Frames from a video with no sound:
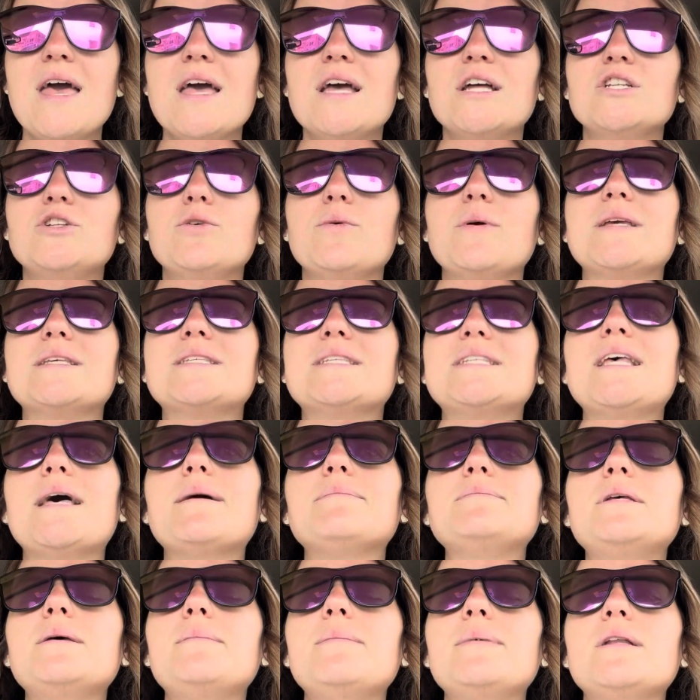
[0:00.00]
to
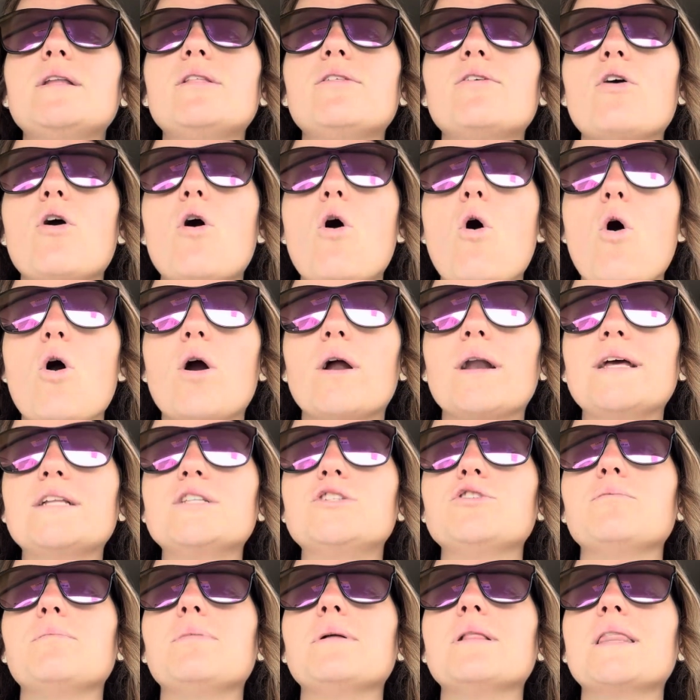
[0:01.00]
accept him into their heart, and
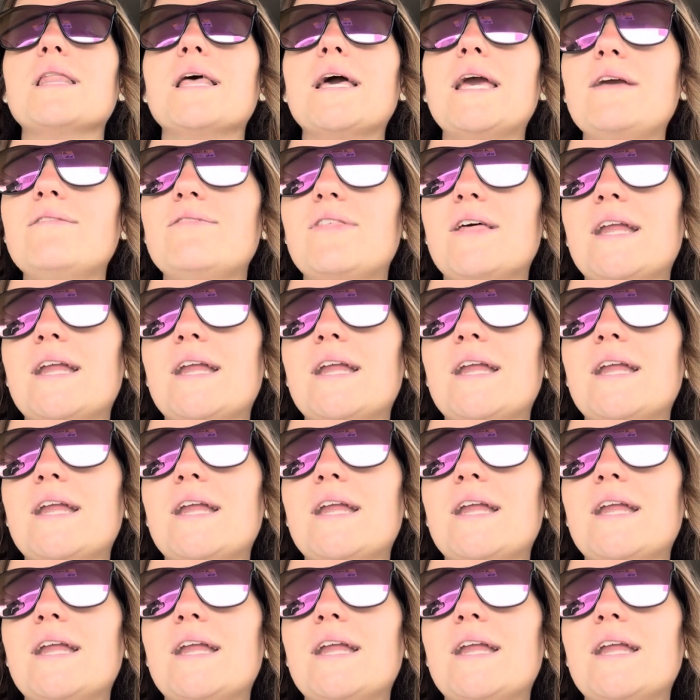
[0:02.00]
to believe